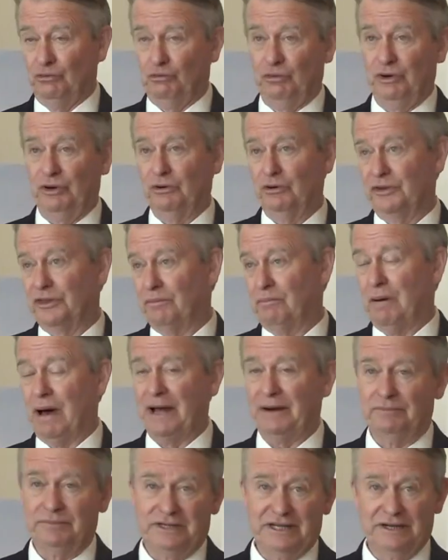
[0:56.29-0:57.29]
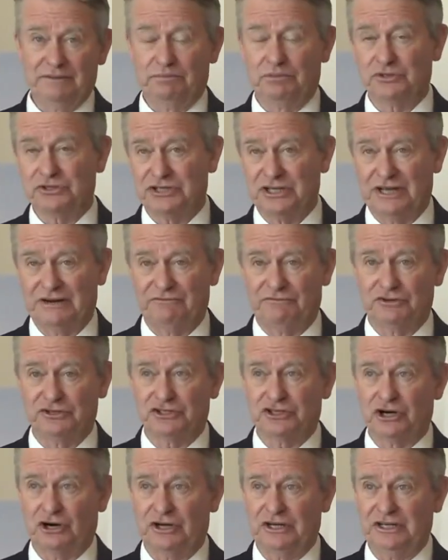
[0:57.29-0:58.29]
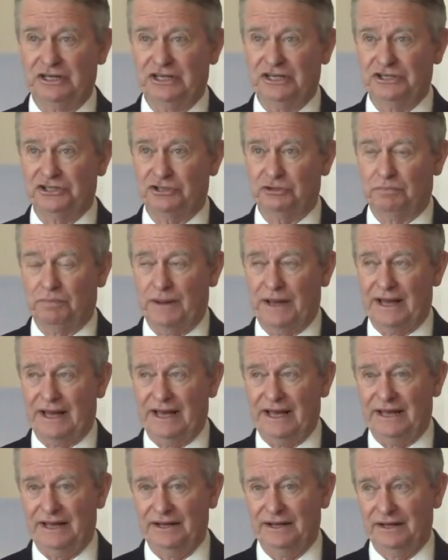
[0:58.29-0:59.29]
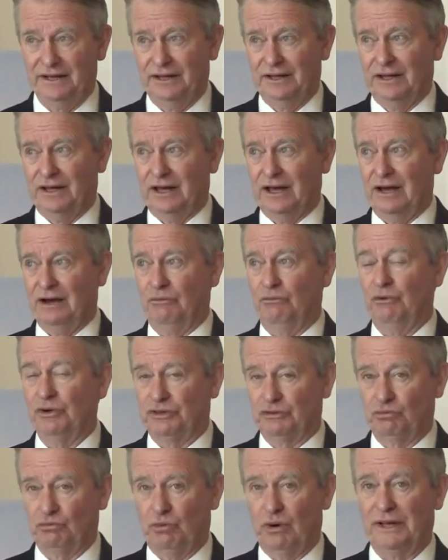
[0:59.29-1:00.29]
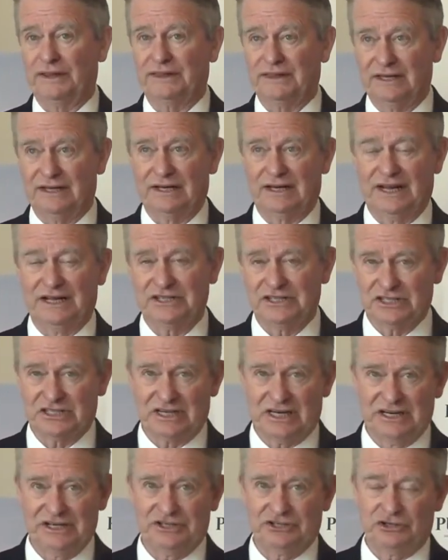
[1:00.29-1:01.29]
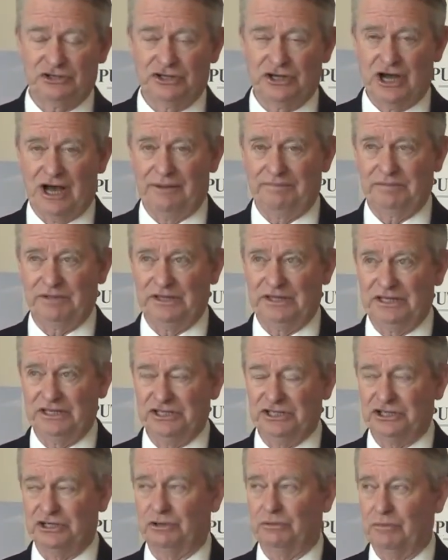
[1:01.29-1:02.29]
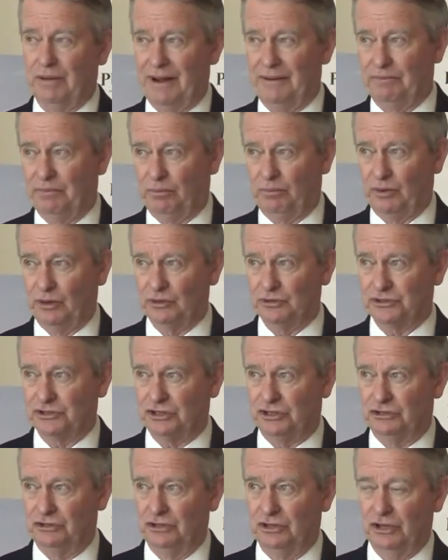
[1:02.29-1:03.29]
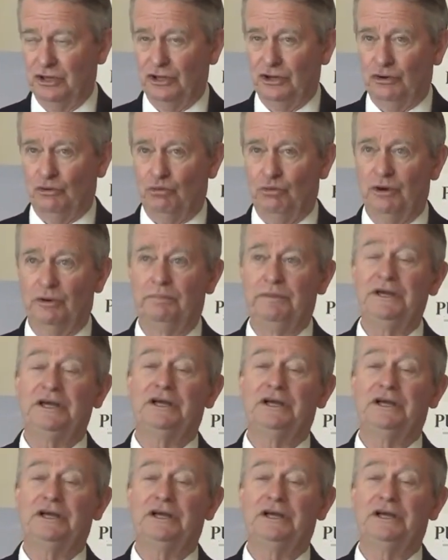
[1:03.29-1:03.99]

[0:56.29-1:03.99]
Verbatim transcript: We are in the bottom 10% for starting teacher pay. Uh, with what the legislature adopted this year, my proposal will be